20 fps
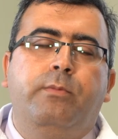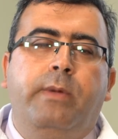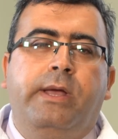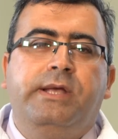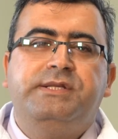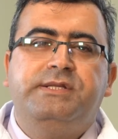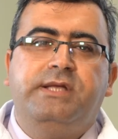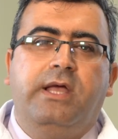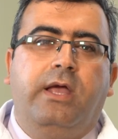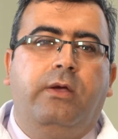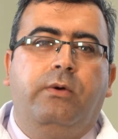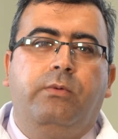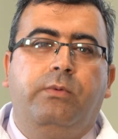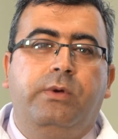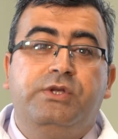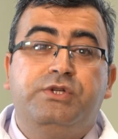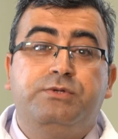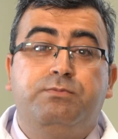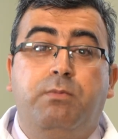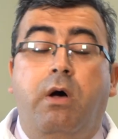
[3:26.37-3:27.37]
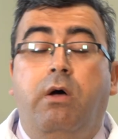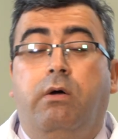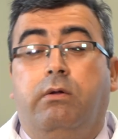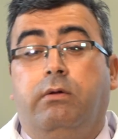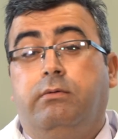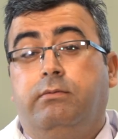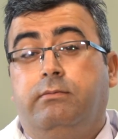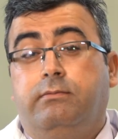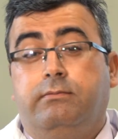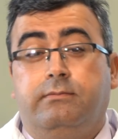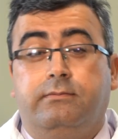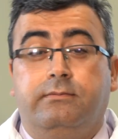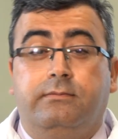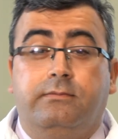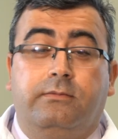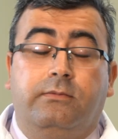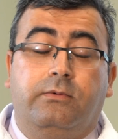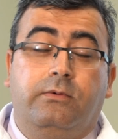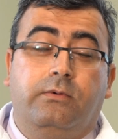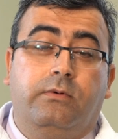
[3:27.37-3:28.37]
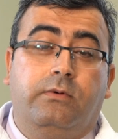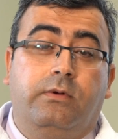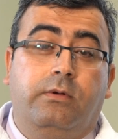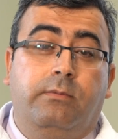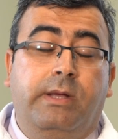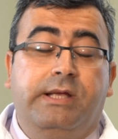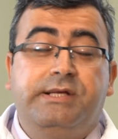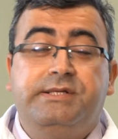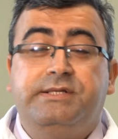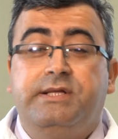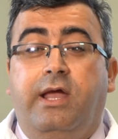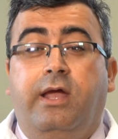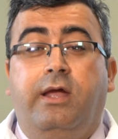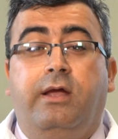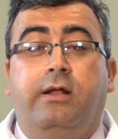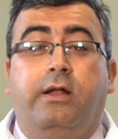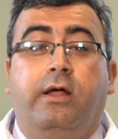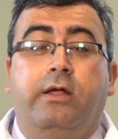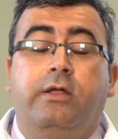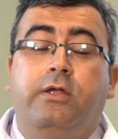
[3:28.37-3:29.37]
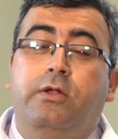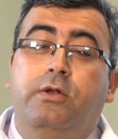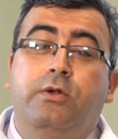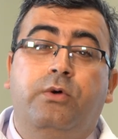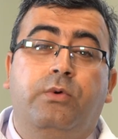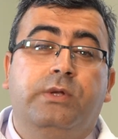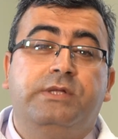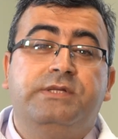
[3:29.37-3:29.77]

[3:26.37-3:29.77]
may say we small. We may say like, you know,